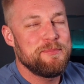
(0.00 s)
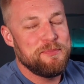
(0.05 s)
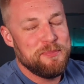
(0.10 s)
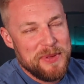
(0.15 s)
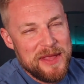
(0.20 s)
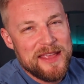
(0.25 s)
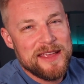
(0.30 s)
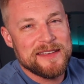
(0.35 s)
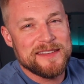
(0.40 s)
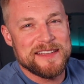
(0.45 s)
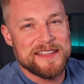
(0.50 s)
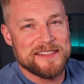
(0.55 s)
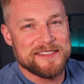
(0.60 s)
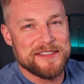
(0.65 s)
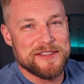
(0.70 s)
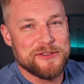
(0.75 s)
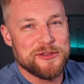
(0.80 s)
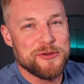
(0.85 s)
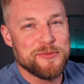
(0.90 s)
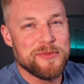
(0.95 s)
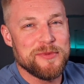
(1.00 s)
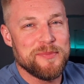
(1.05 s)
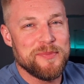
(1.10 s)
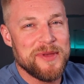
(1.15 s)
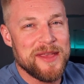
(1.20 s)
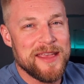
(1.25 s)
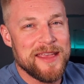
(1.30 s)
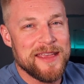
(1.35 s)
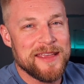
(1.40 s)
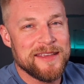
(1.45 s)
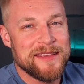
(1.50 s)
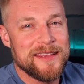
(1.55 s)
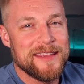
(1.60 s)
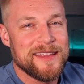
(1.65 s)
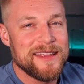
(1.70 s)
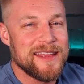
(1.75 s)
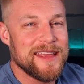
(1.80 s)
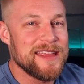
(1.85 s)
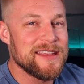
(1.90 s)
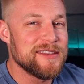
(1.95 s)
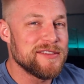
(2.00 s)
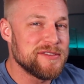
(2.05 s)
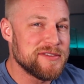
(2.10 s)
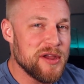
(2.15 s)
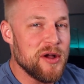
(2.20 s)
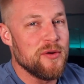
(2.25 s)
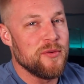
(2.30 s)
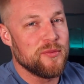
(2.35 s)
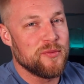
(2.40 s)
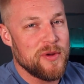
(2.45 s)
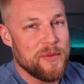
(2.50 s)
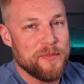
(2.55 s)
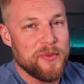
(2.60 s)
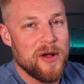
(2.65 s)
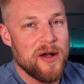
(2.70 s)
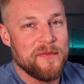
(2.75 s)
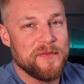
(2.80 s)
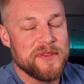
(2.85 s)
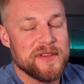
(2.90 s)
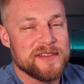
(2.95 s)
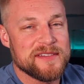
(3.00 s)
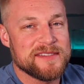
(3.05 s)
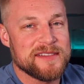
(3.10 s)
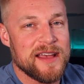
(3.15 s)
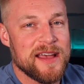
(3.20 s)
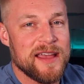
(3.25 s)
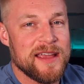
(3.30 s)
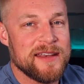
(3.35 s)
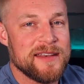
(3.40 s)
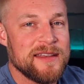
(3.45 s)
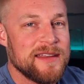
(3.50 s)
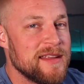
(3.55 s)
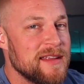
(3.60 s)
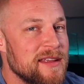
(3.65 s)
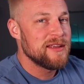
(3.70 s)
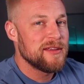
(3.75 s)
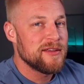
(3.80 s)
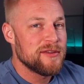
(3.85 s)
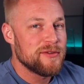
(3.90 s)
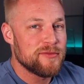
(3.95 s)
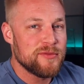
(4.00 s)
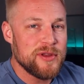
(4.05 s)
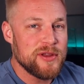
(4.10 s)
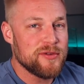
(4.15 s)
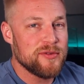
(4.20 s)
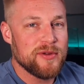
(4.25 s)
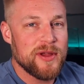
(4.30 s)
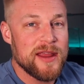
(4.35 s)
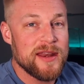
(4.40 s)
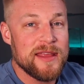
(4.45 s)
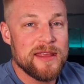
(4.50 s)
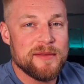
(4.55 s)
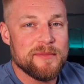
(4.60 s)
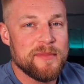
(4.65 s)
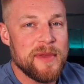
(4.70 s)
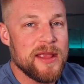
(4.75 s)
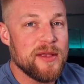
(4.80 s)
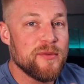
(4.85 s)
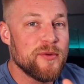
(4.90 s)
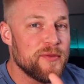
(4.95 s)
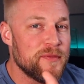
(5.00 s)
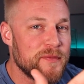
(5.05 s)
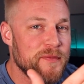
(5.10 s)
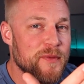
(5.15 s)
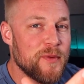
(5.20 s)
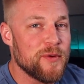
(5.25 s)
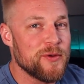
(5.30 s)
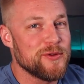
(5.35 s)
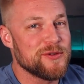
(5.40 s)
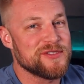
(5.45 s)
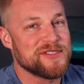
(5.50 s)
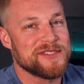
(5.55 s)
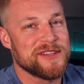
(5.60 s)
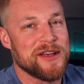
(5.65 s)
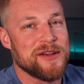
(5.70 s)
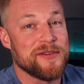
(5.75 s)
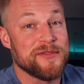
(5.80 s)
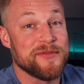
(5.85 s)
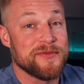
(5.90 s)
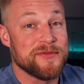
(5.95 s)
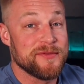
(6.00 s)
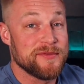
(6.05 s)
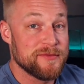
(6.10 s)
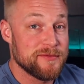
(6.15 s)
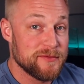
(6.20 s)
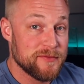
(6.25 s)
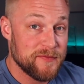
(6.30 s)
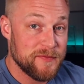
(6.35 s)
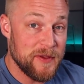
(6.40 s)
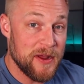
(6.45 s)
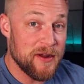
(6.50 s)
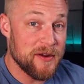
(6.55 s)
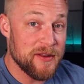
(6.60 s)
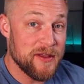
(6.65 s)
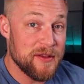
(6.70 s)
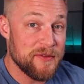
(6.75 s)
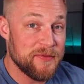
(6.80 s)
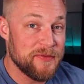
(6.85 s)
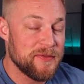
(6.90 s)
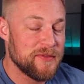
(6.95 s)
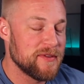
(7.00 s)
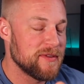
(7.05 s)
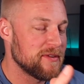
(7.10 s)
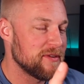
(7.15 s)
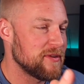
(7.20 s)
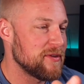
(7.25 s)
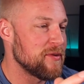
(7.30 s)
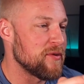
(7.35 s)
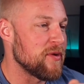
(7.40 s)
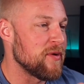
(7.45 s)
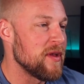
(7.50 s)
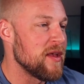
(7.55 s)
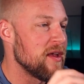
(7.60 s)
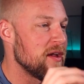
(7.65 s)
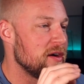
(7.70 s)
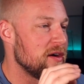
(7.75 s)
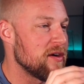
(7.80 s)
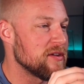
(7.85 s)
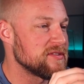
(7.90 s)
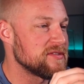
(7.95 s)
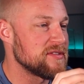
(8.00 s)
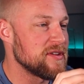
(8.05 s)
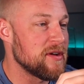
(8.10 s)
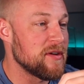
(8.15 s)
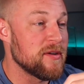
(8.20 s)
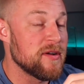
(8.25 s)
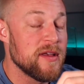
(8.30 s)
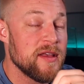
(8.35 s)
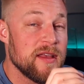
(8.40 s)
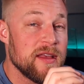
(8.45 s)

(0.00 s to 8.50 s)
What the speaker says: be a decent human being and don't rip off the design. Recreate it and make one for yourself. Fair enough? Cool. Also,